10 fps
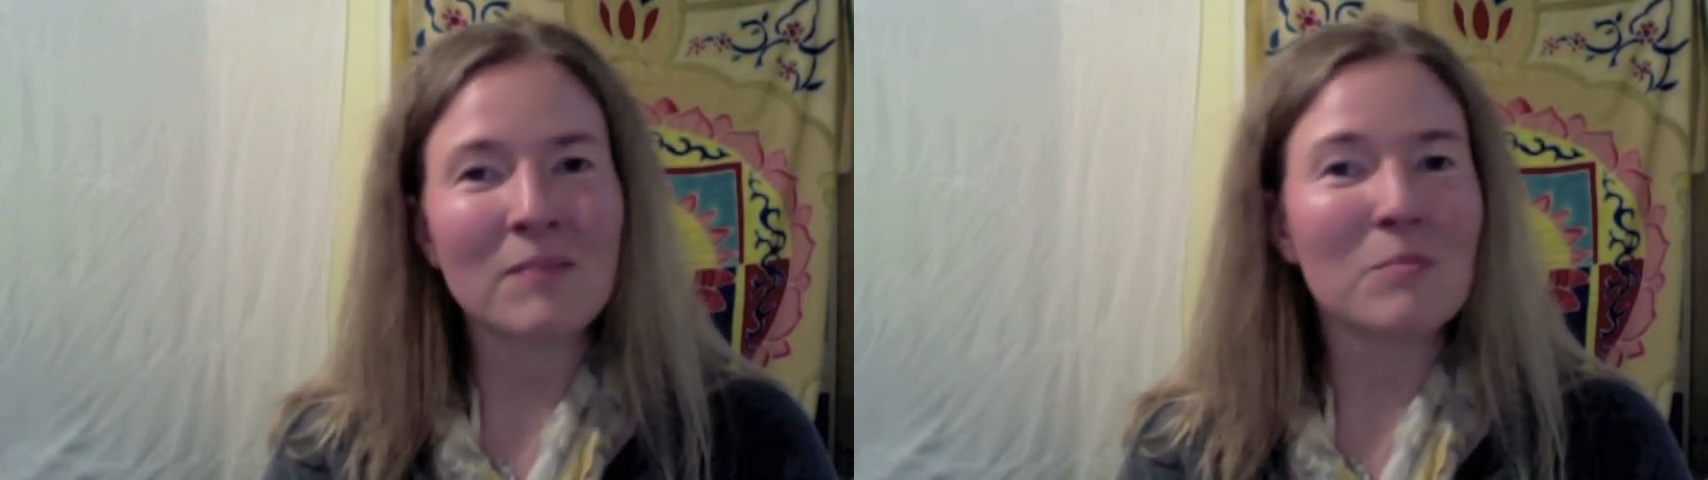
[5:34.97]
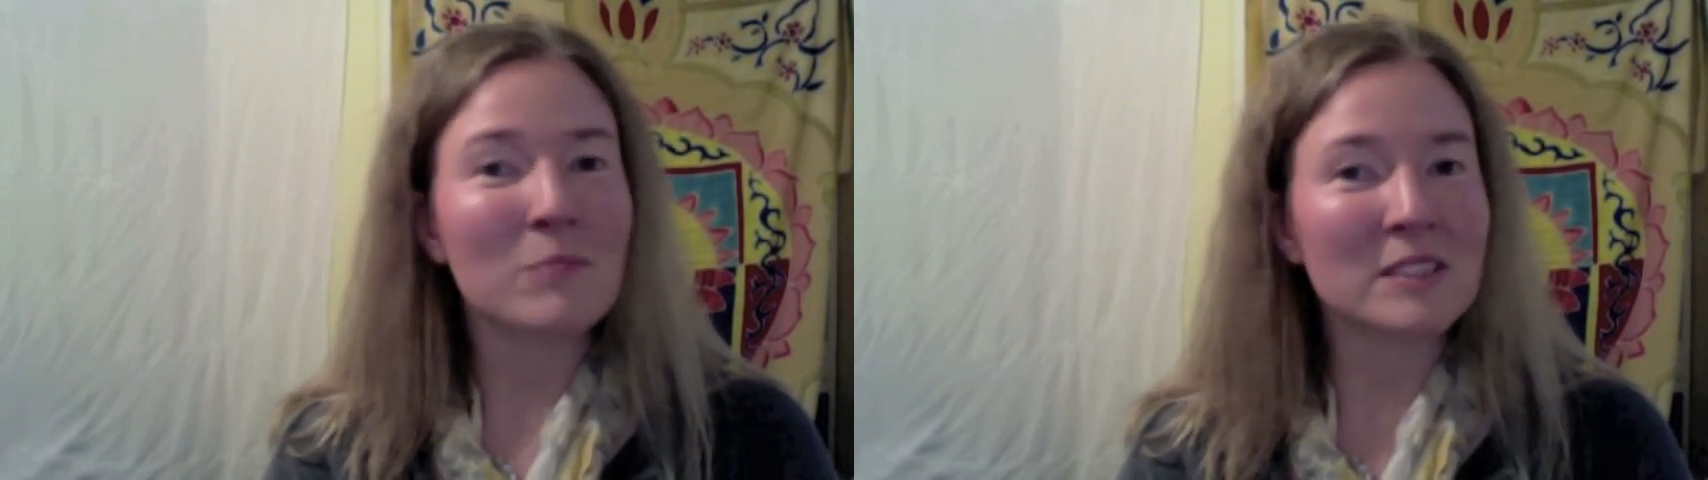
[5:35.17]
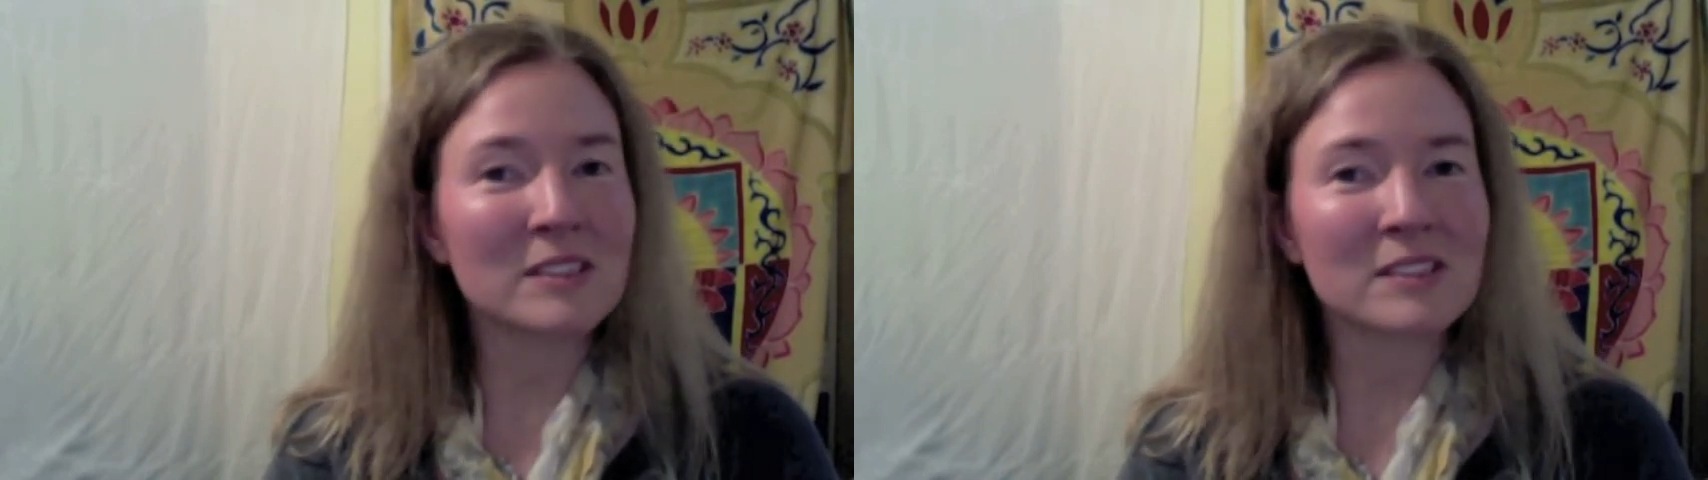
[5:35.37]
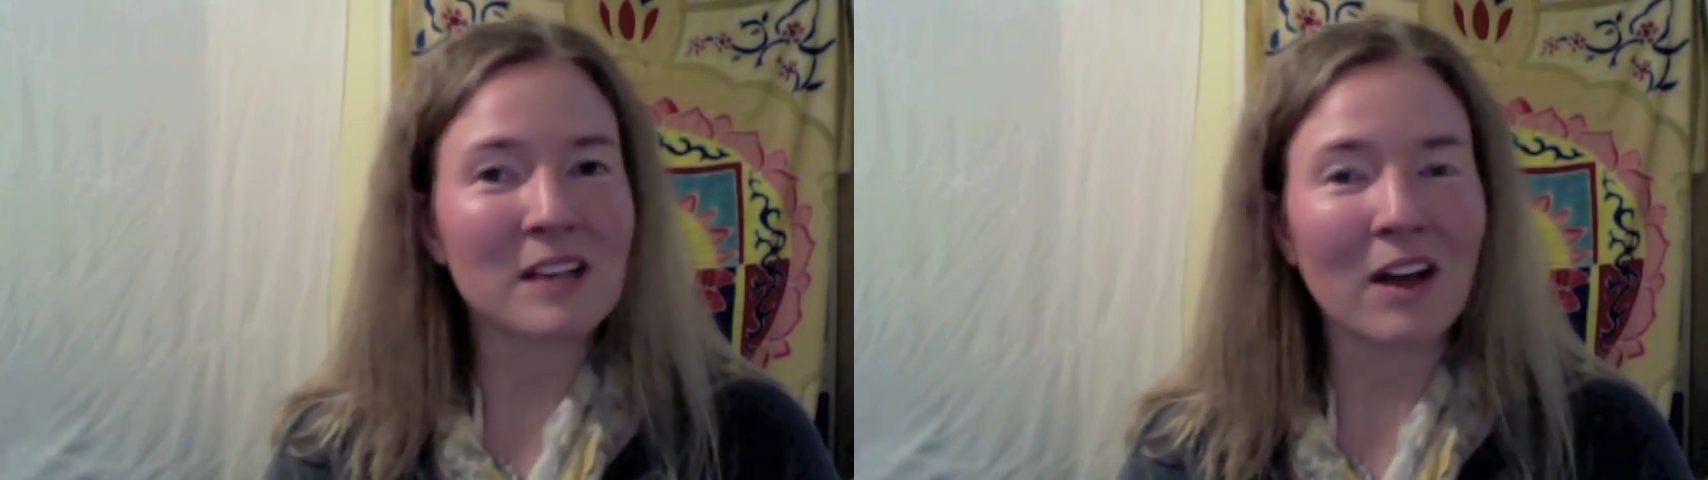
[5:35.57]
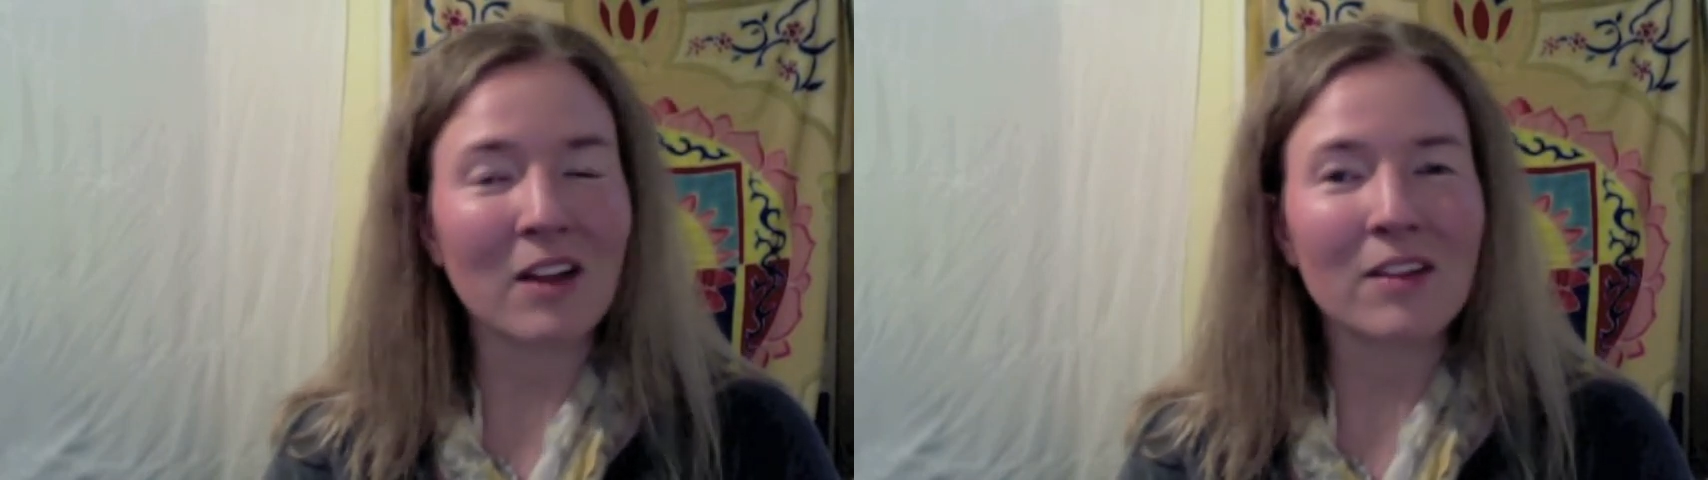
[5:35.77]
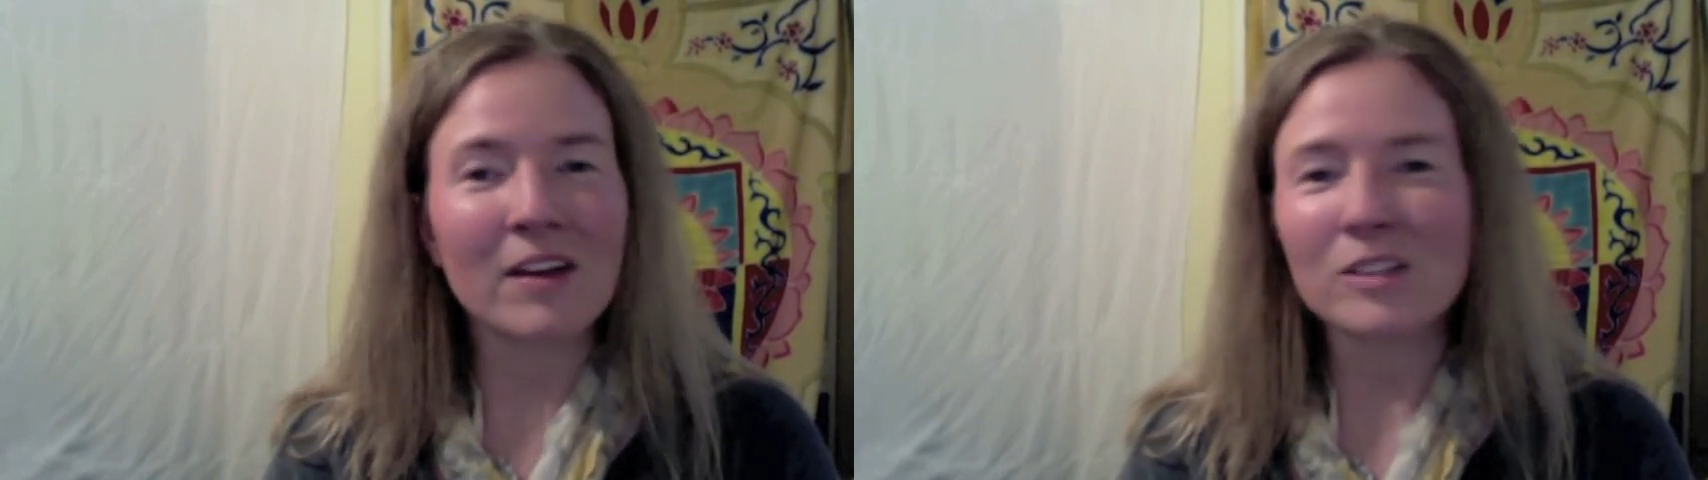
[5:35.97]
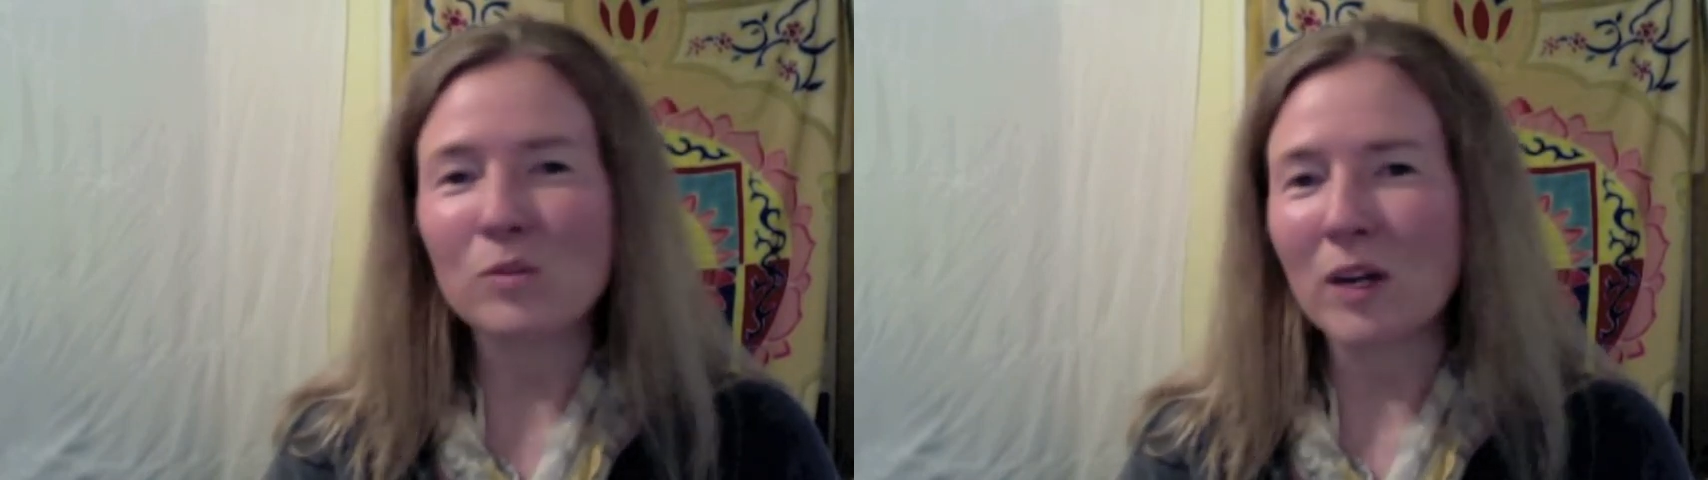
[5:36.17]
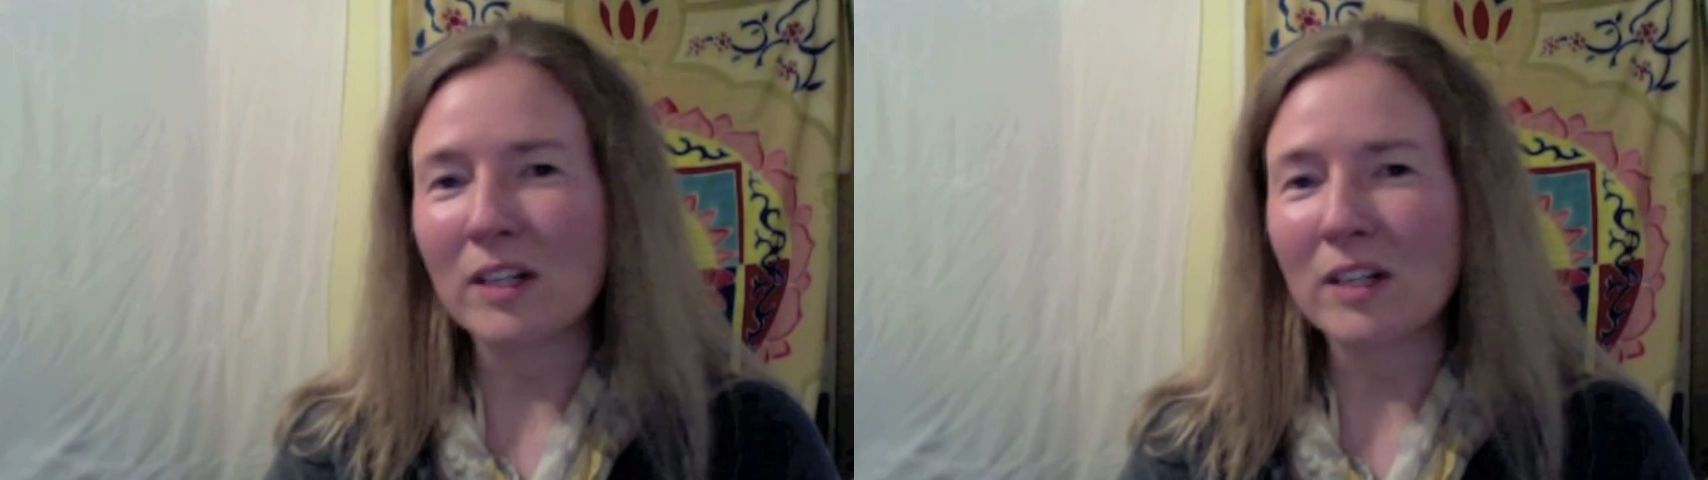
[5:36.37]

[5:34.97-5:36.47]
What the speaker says: business health, as well